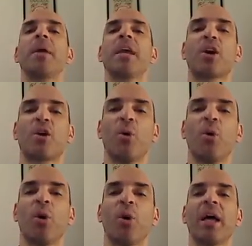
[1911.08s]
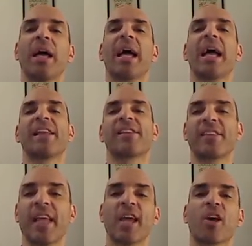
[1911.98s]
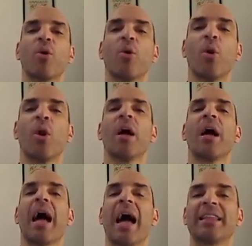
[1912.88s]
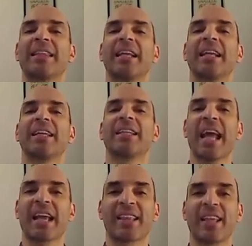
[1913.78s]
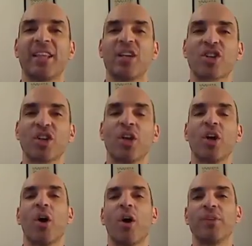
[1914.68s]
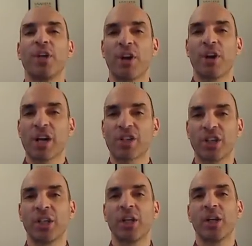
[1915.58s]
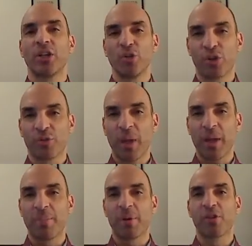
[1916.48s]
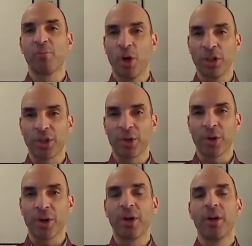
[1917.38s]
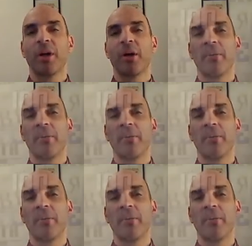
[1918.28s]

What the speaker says: Be cool and stay cool until the next edition of the Russian Newspapers Monitor.